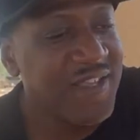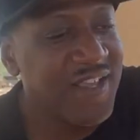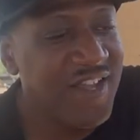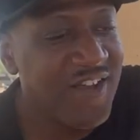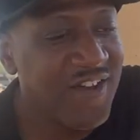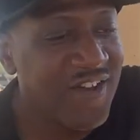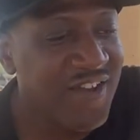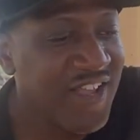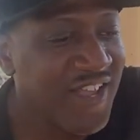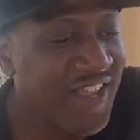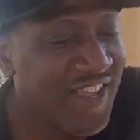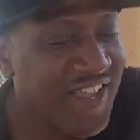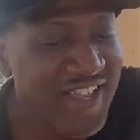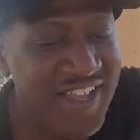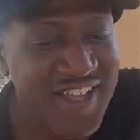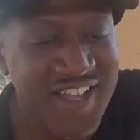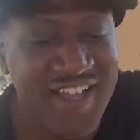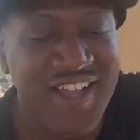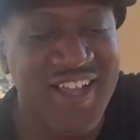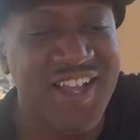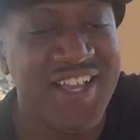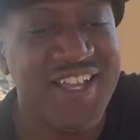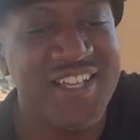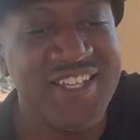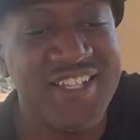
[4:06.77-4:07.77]
okay,
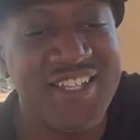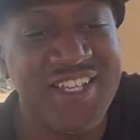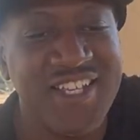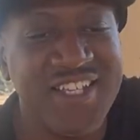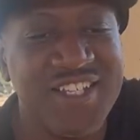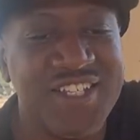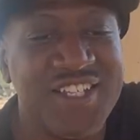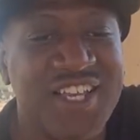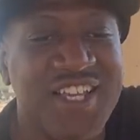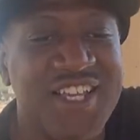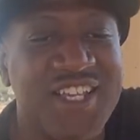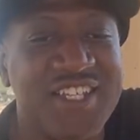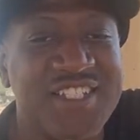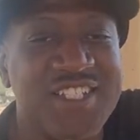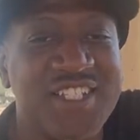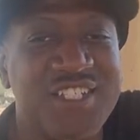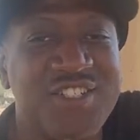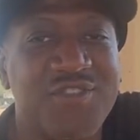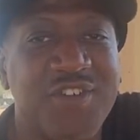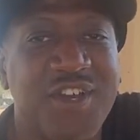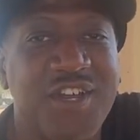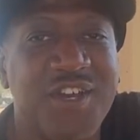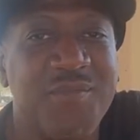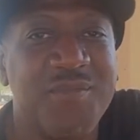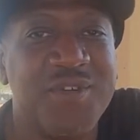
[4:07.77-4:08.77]
I guess they're
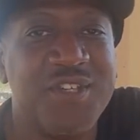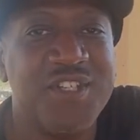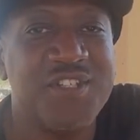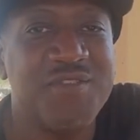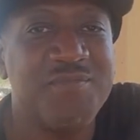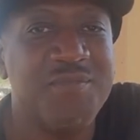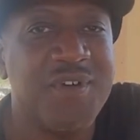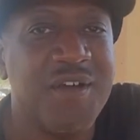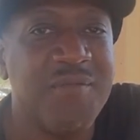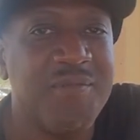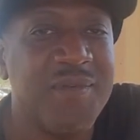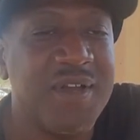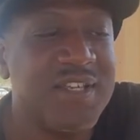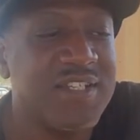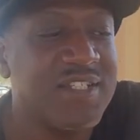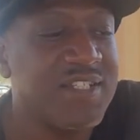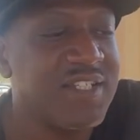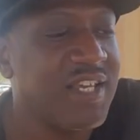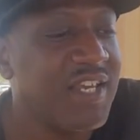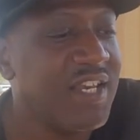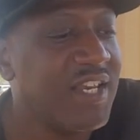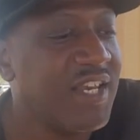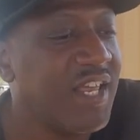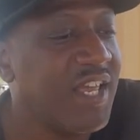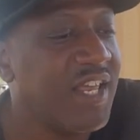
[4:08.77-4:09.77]
trying to be smart by
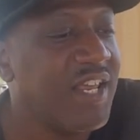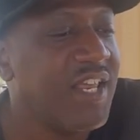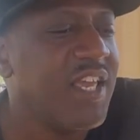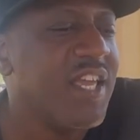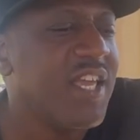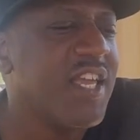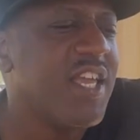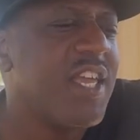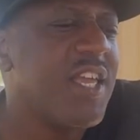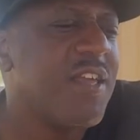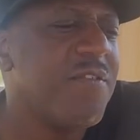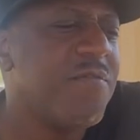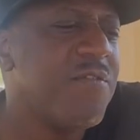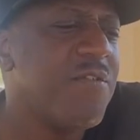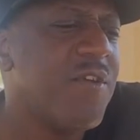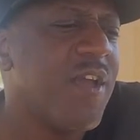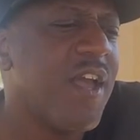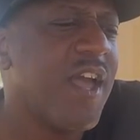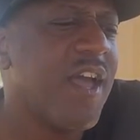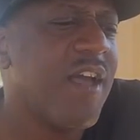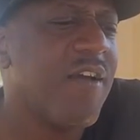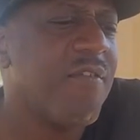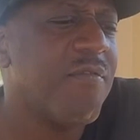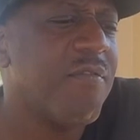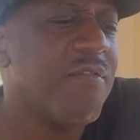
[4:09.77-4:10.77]
saying that if you
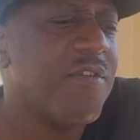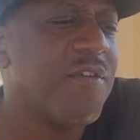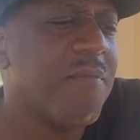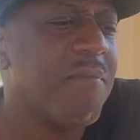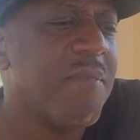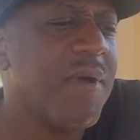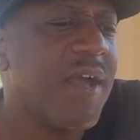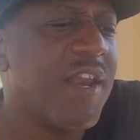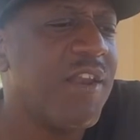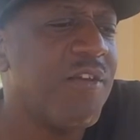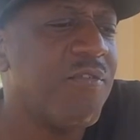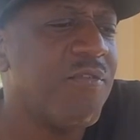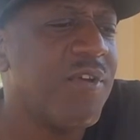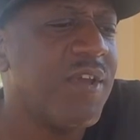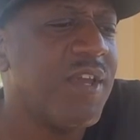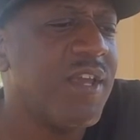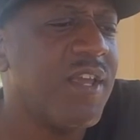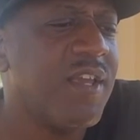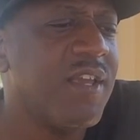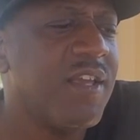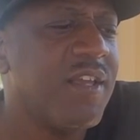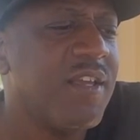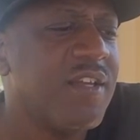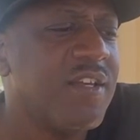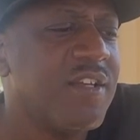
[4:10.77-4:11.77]
have your
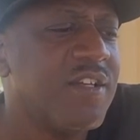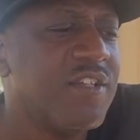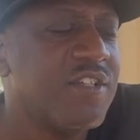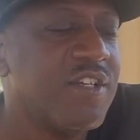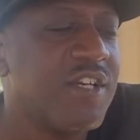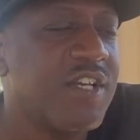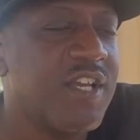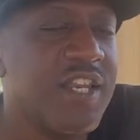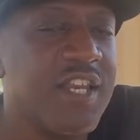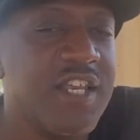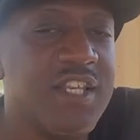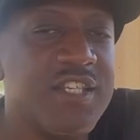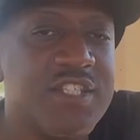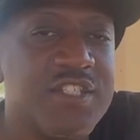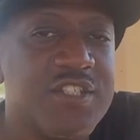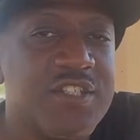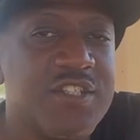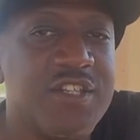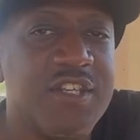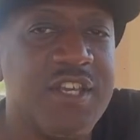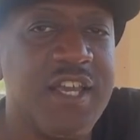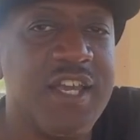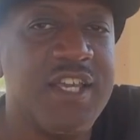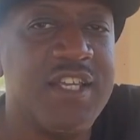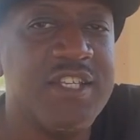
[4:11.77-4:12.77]
battery connected to
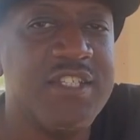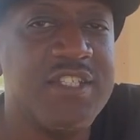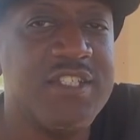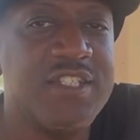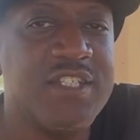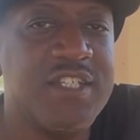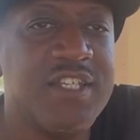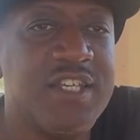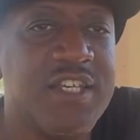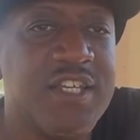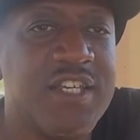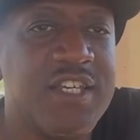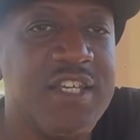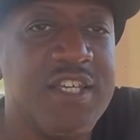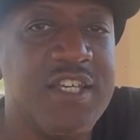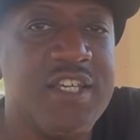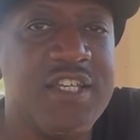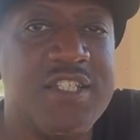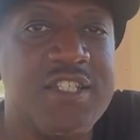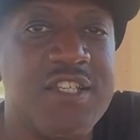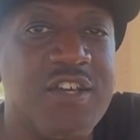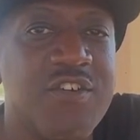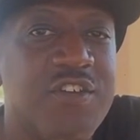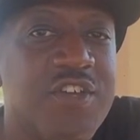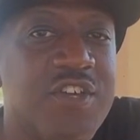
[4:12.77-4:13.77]
the AC,
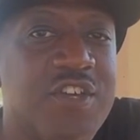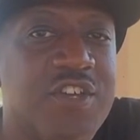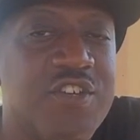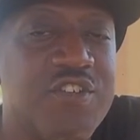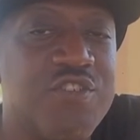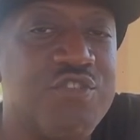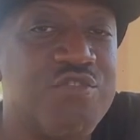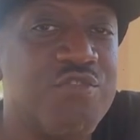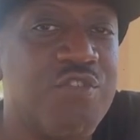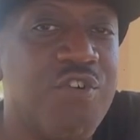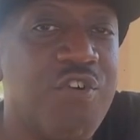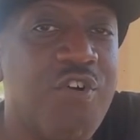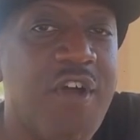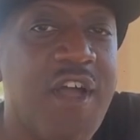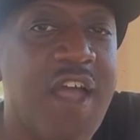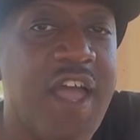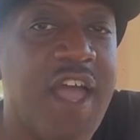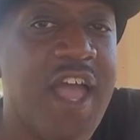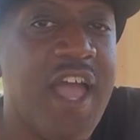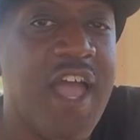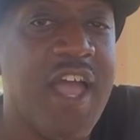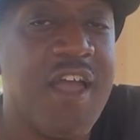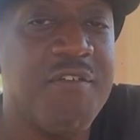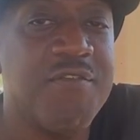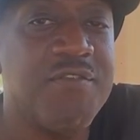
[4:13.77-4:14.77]
it's only going to draw
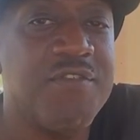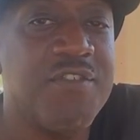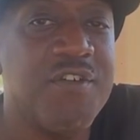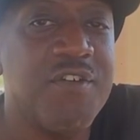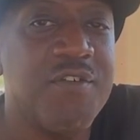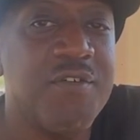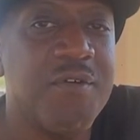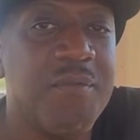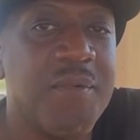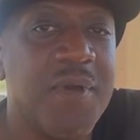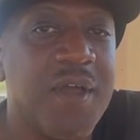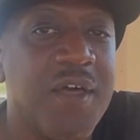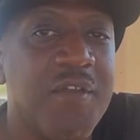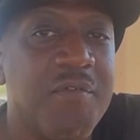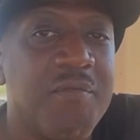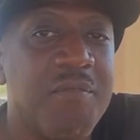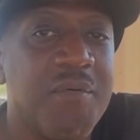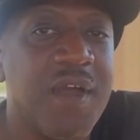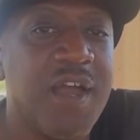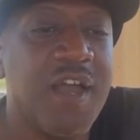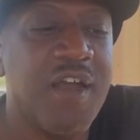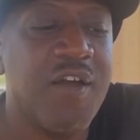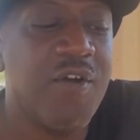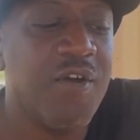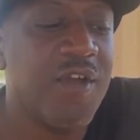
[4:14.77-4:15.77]
half their amount of
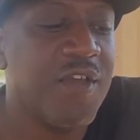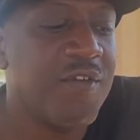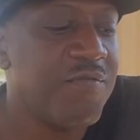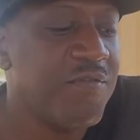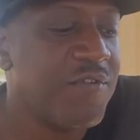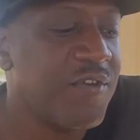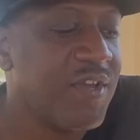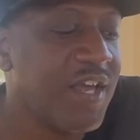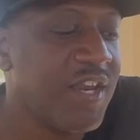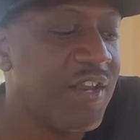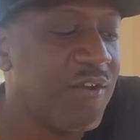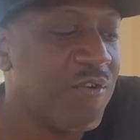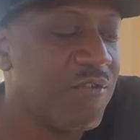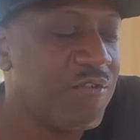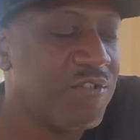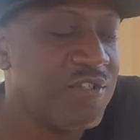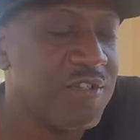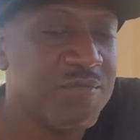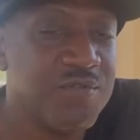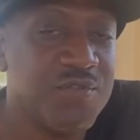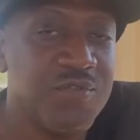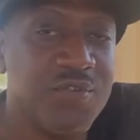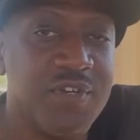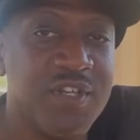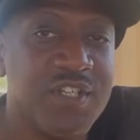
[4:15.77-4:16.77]
power if you got it hooked
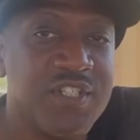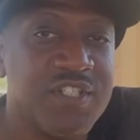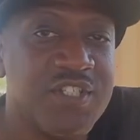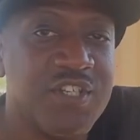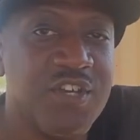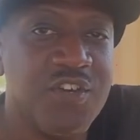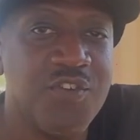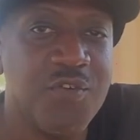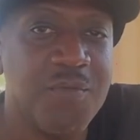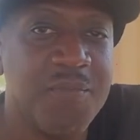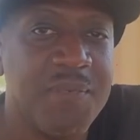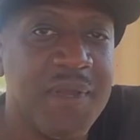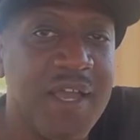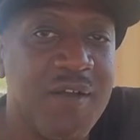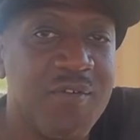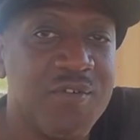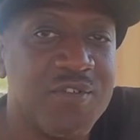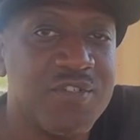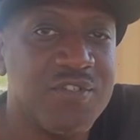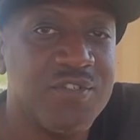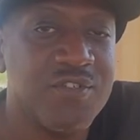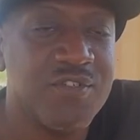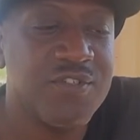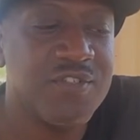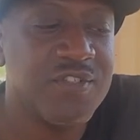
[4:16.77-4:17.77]
up to an external power
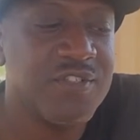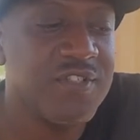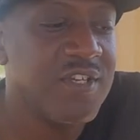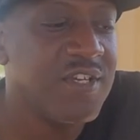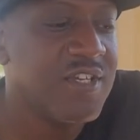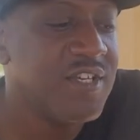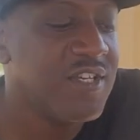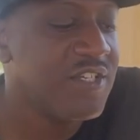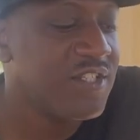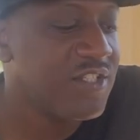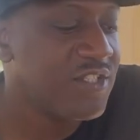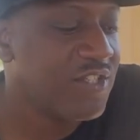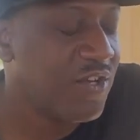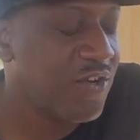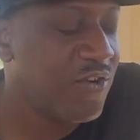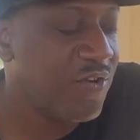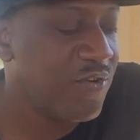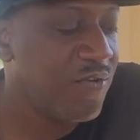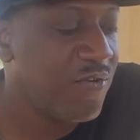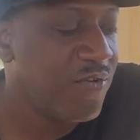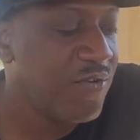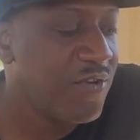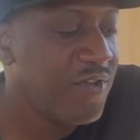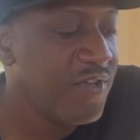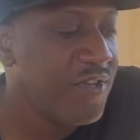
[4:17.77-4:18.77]
source.
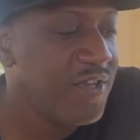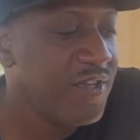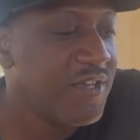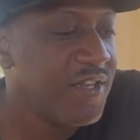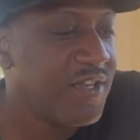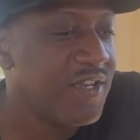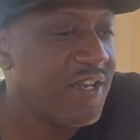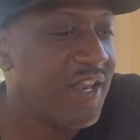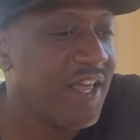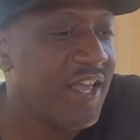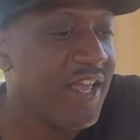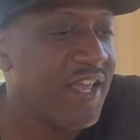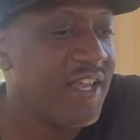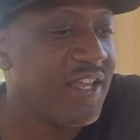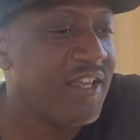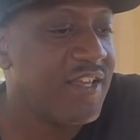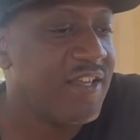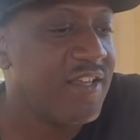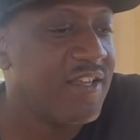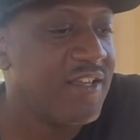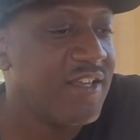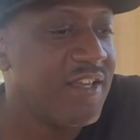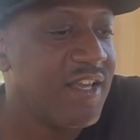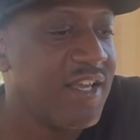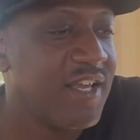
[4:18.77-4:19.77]
So, like,
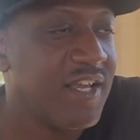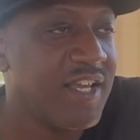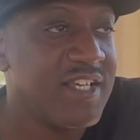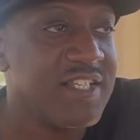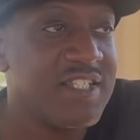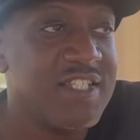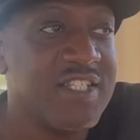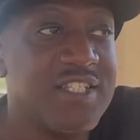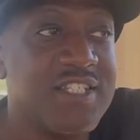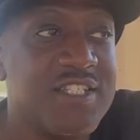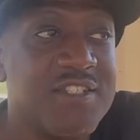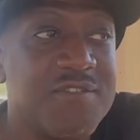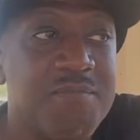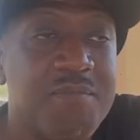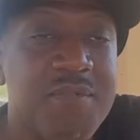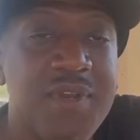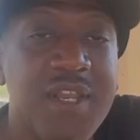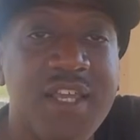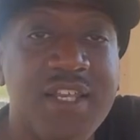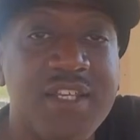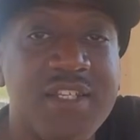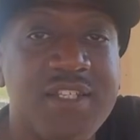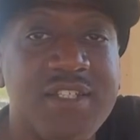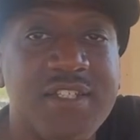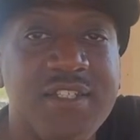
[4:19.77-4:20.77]
I guess it
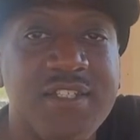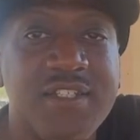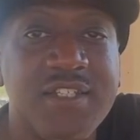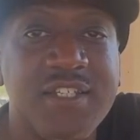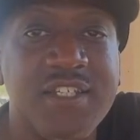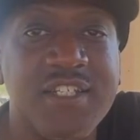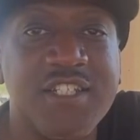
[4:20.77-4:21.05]
splits